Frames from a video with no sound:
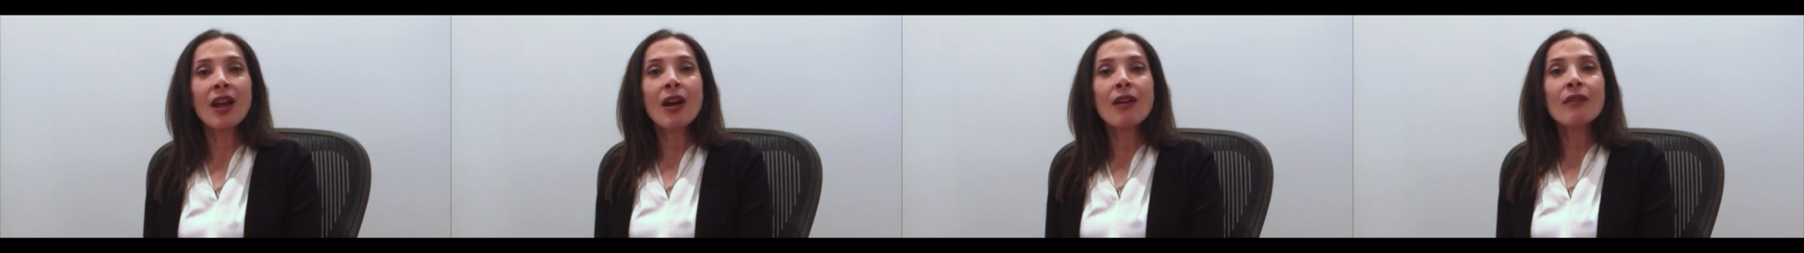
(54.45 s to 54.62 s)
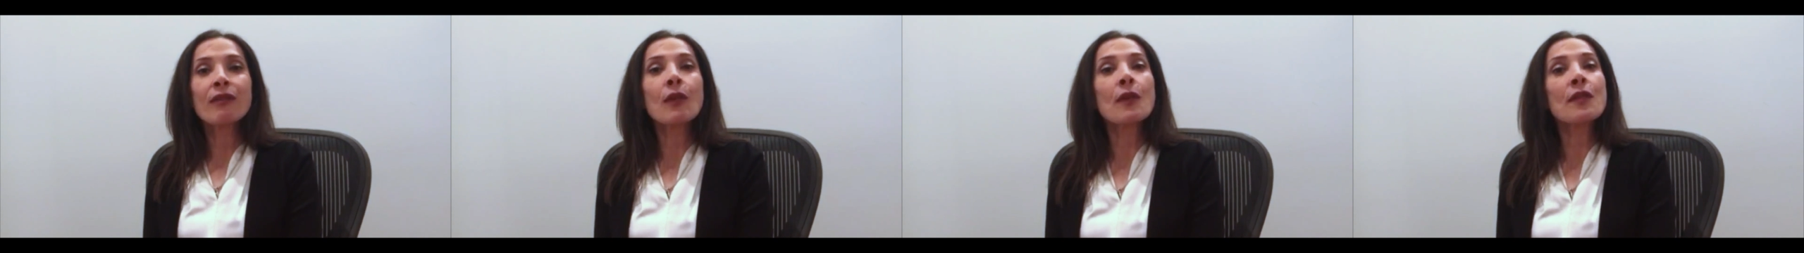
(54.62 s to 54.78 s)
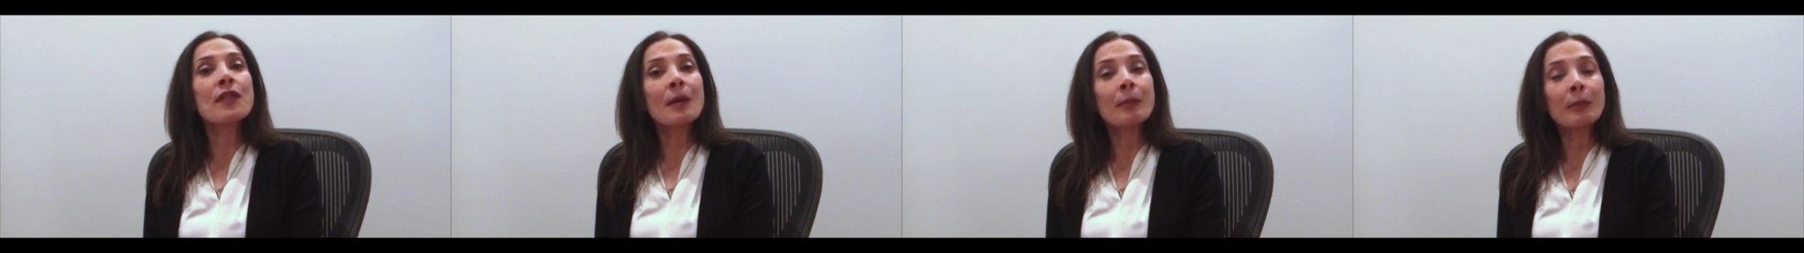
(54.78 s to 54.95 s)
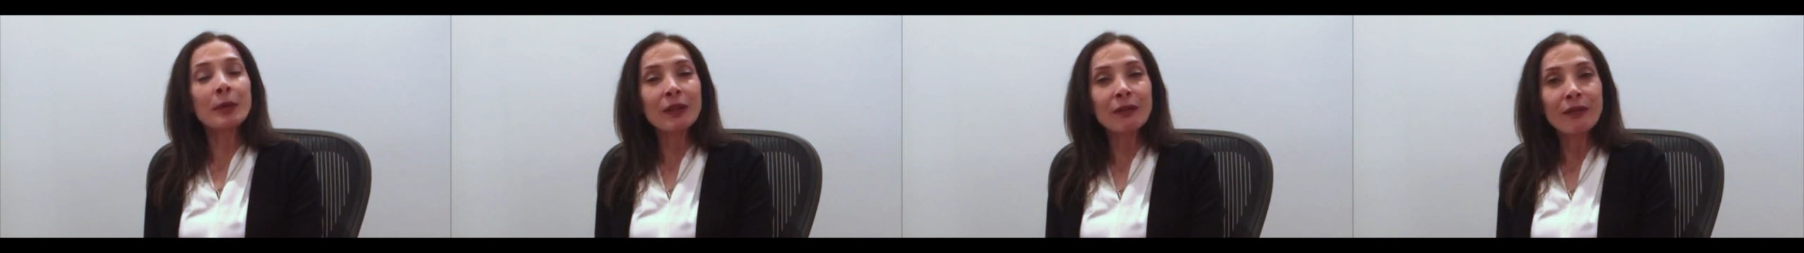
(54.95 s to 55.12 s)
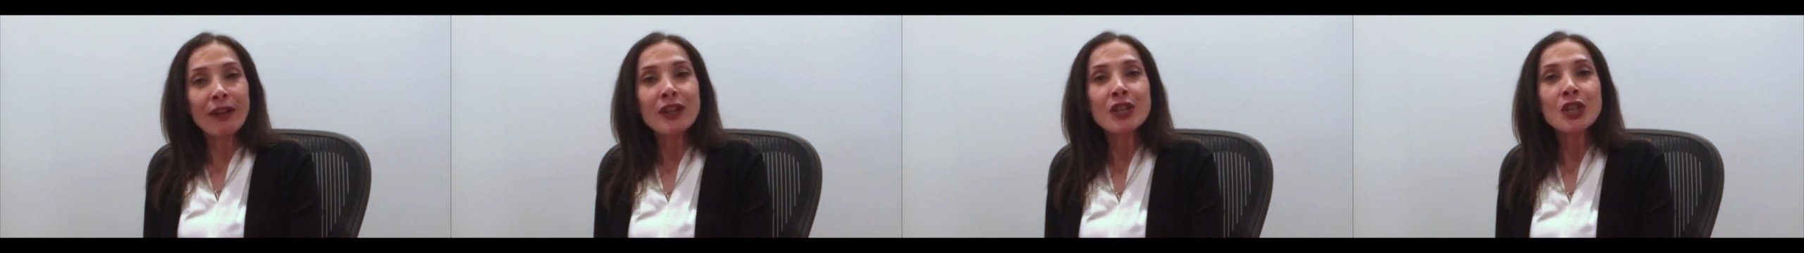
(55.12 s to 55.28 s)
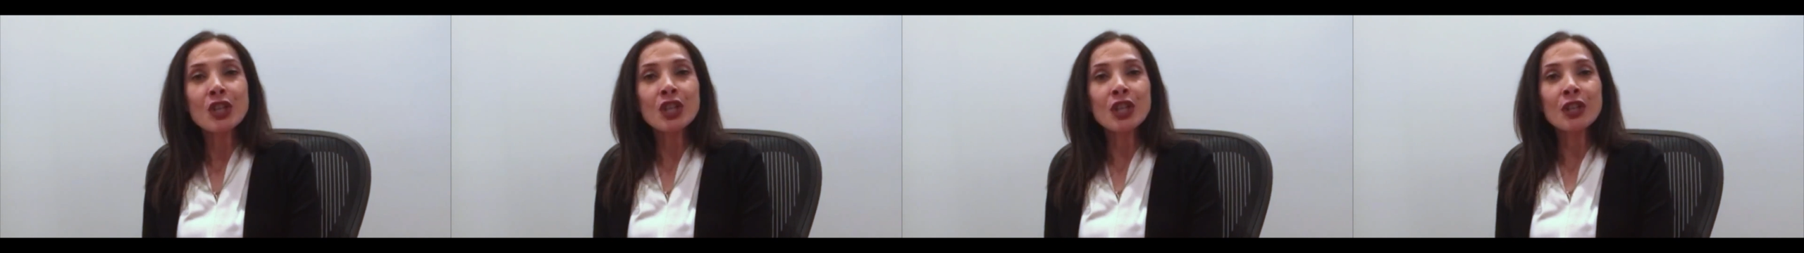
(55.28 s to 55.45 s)
for the
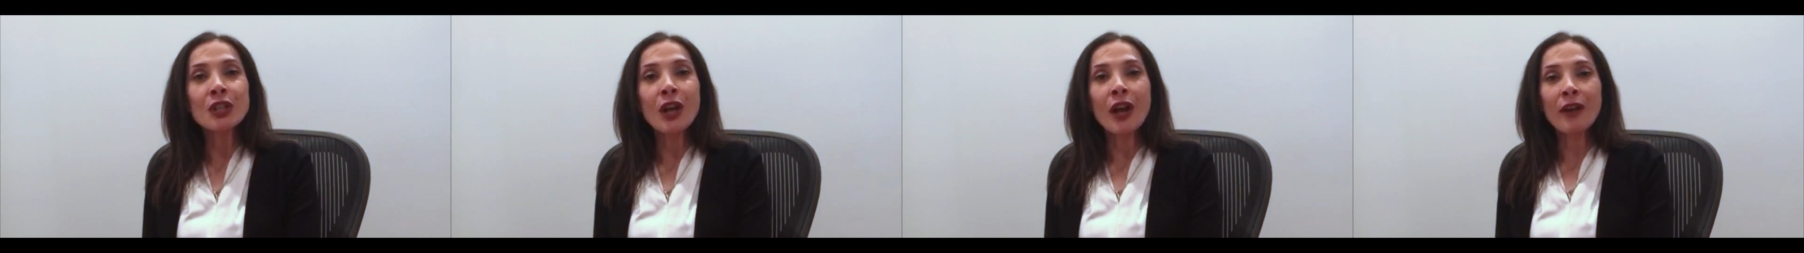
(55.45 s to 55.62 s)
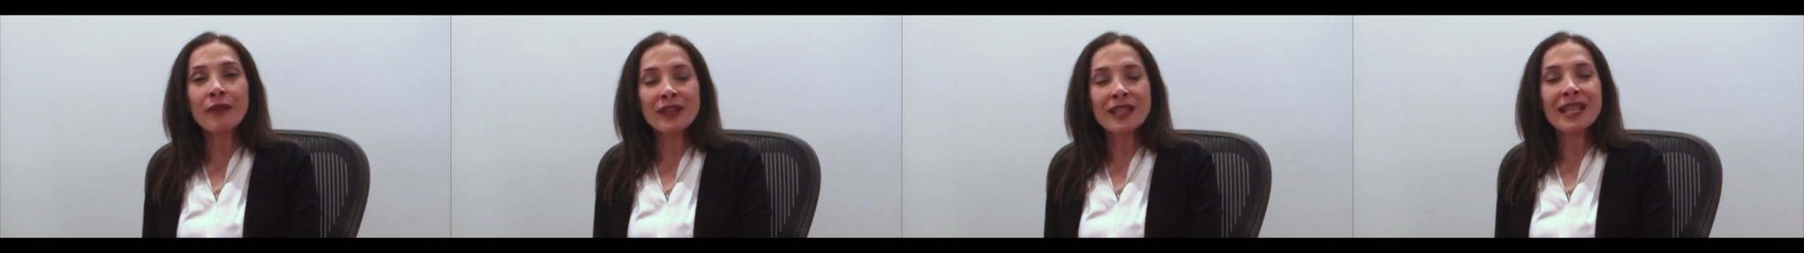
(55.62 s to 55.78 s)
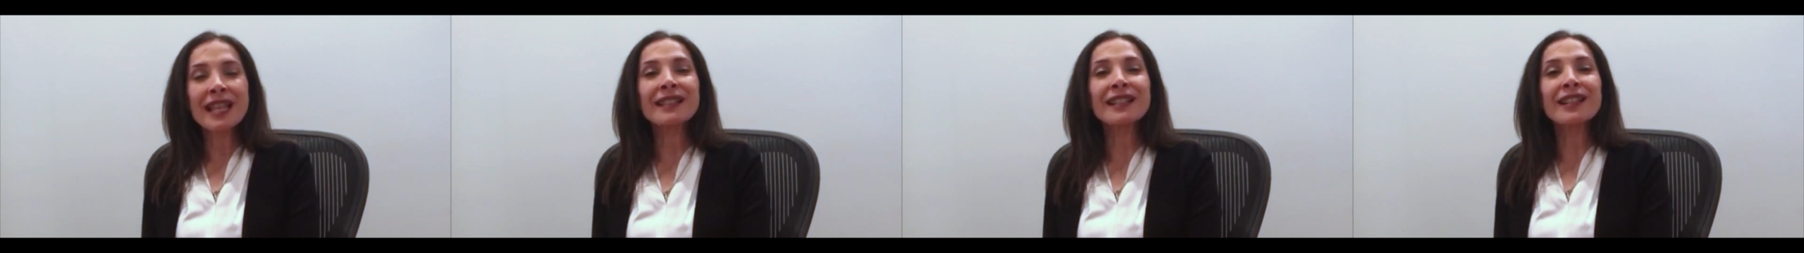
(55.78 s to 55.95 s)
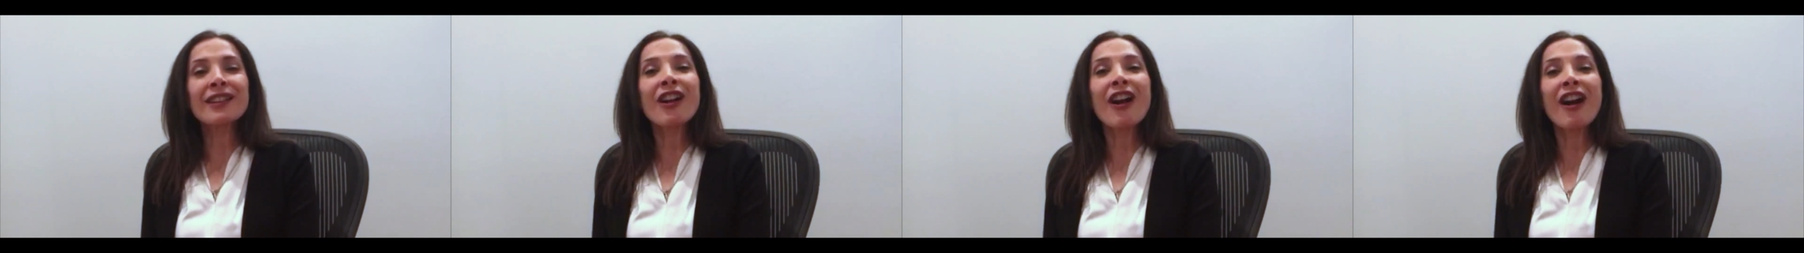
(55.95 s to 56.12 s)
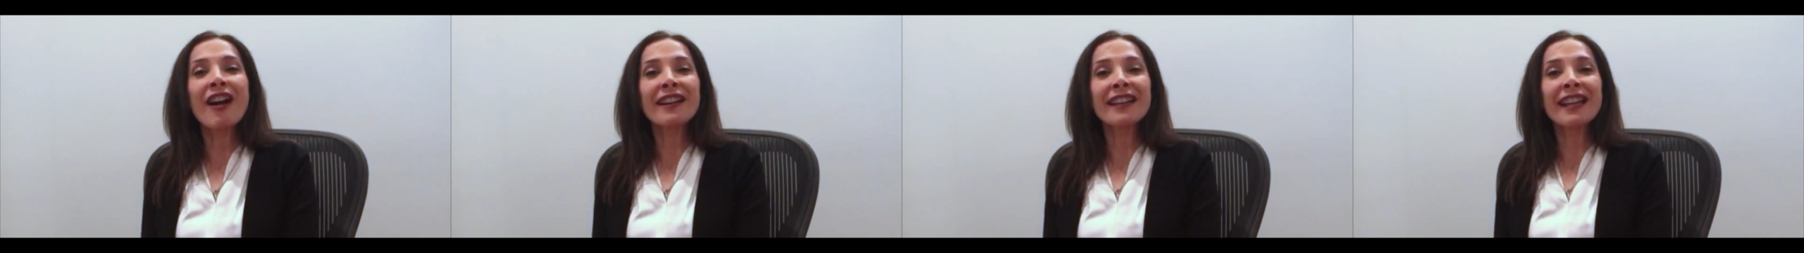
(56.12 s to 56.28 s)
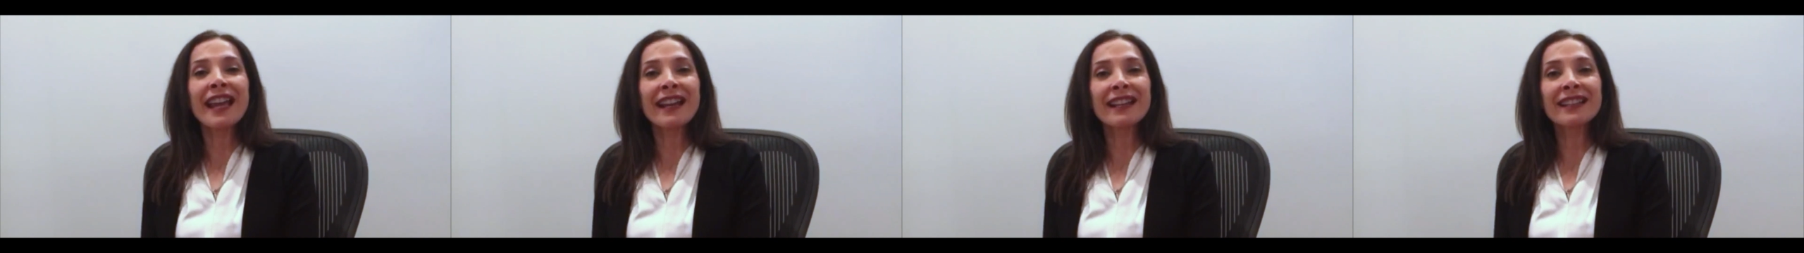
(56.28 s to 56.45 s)
Prevention of Sudden
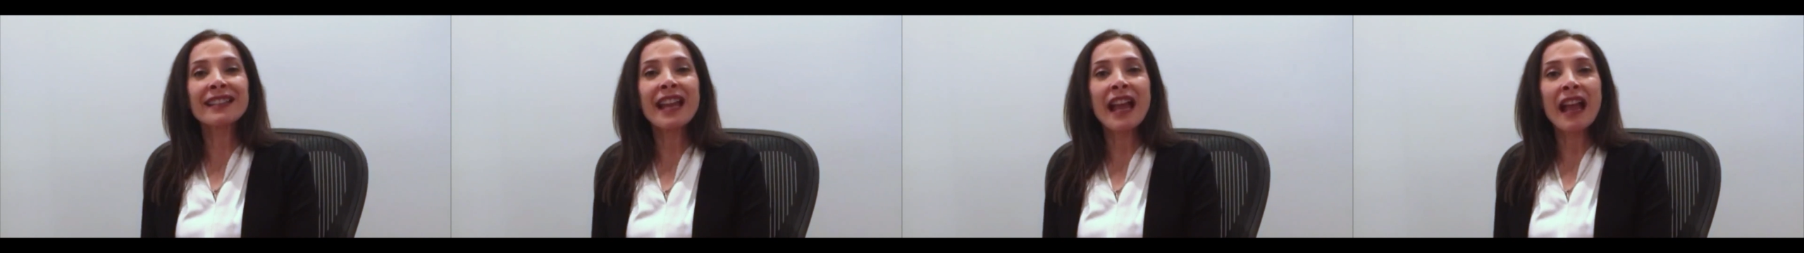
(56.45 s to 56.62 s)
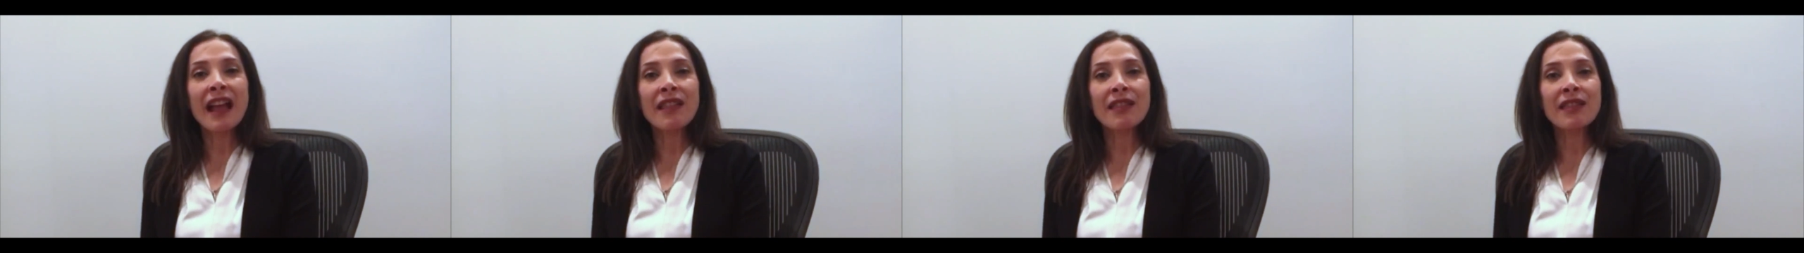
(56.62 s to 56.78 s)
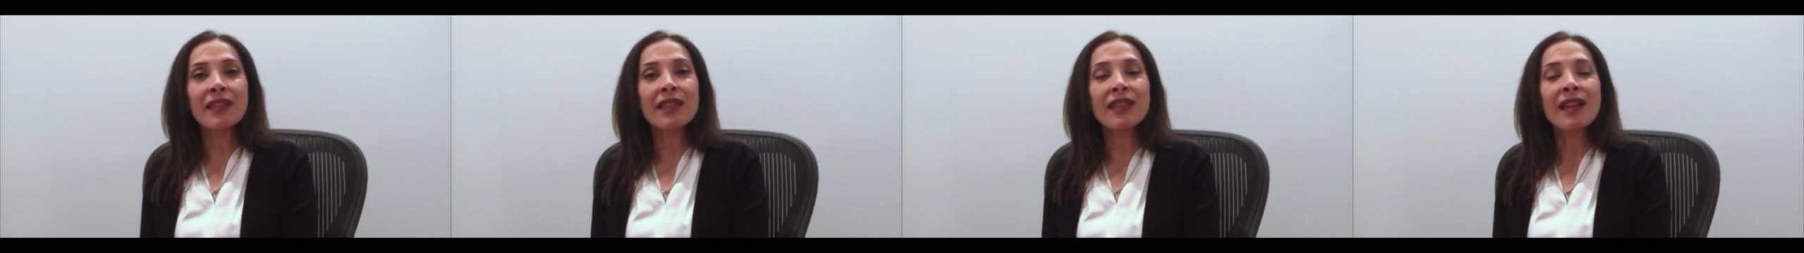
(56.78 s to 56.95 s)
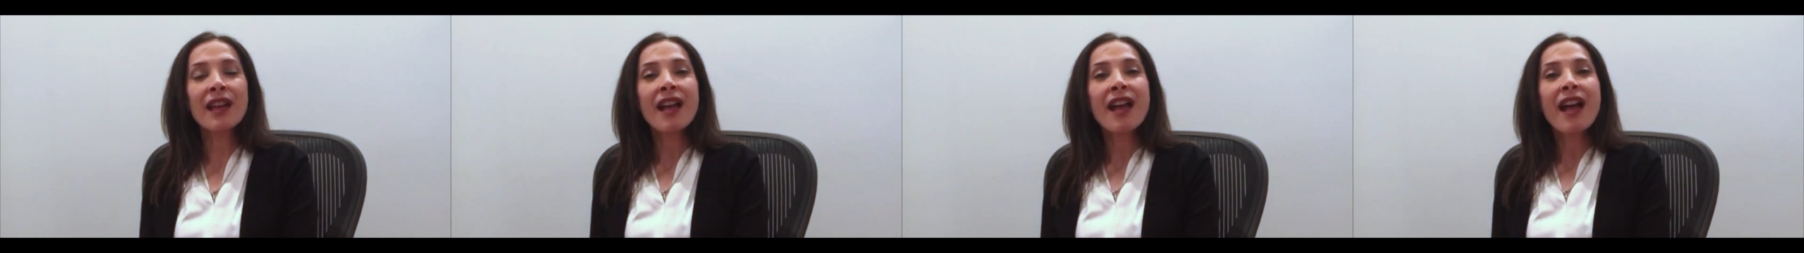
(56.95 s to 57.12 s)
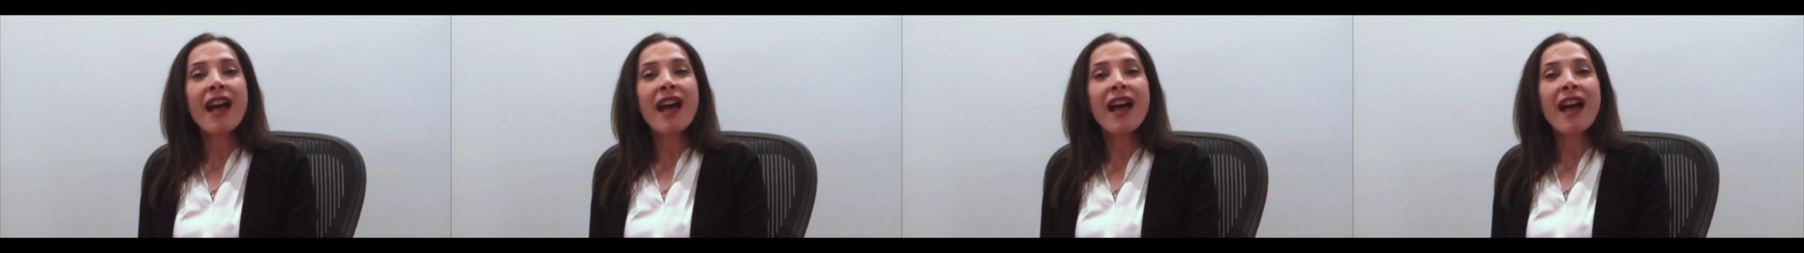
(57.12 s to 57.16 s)
Cardiac Death,